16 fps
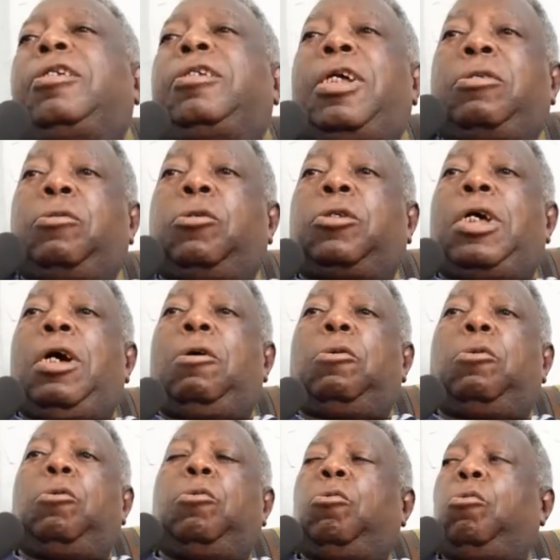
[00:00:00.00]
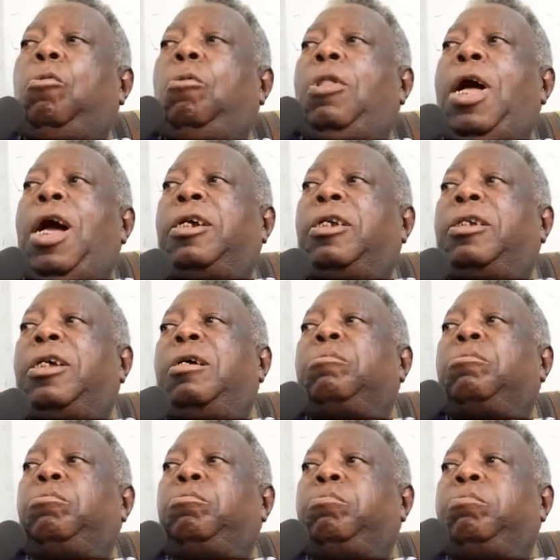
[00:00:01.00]
That is how
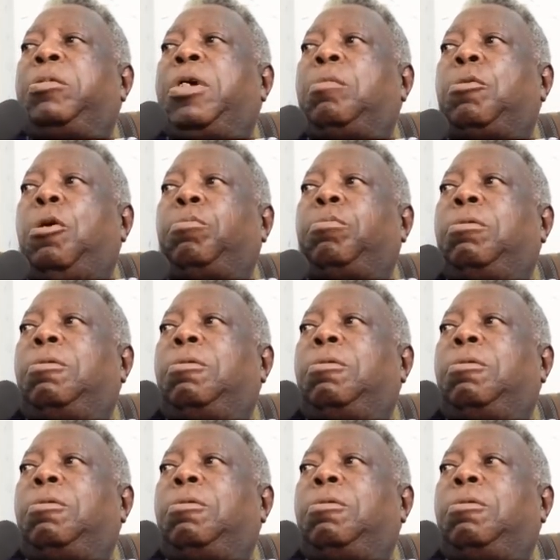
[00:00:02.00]
Anglican came up.